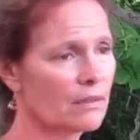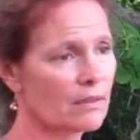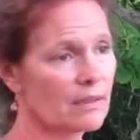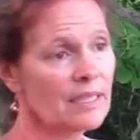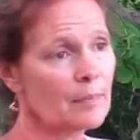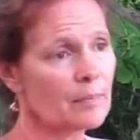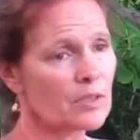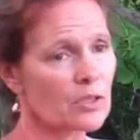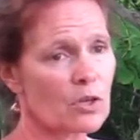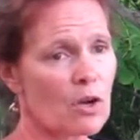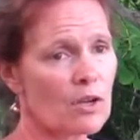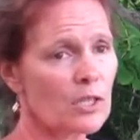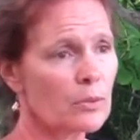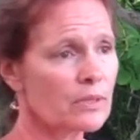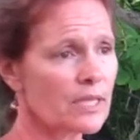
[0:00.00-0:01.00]
leap to
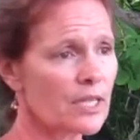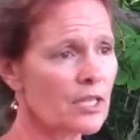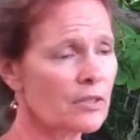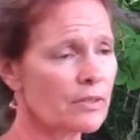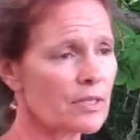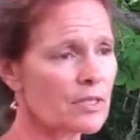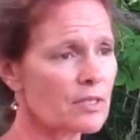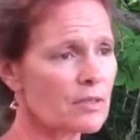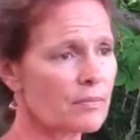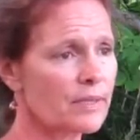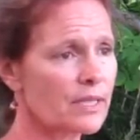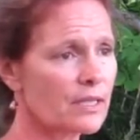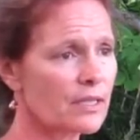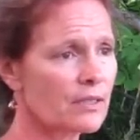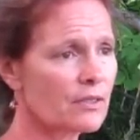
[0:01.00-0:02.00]
call you a terrorist,
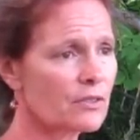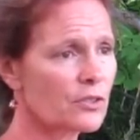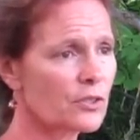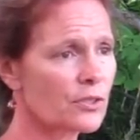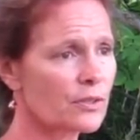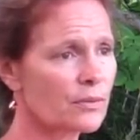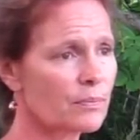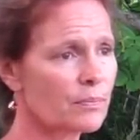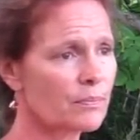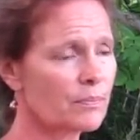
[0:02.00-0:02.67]
because you're